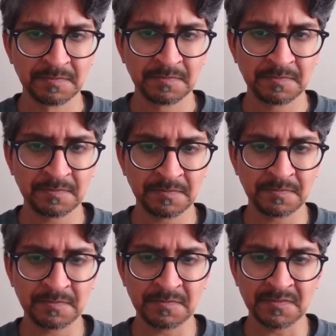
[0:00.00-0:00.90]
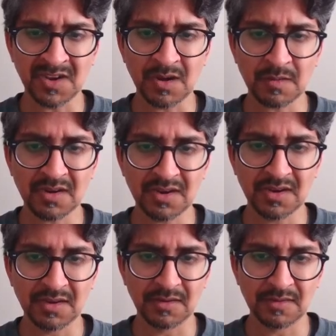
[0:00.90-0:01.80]

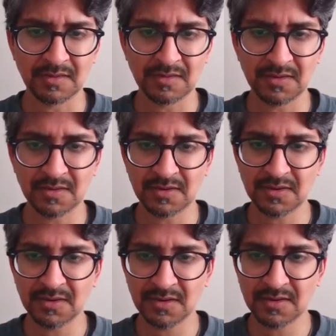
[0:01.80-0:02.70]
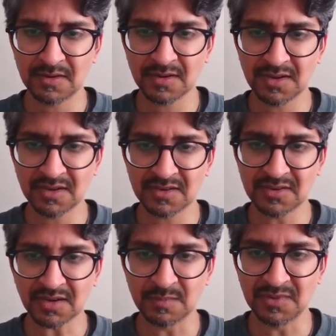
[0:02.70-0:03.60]
Okay. Getting
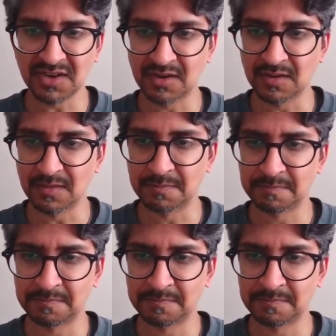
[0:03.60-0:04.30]
stuck a bit here.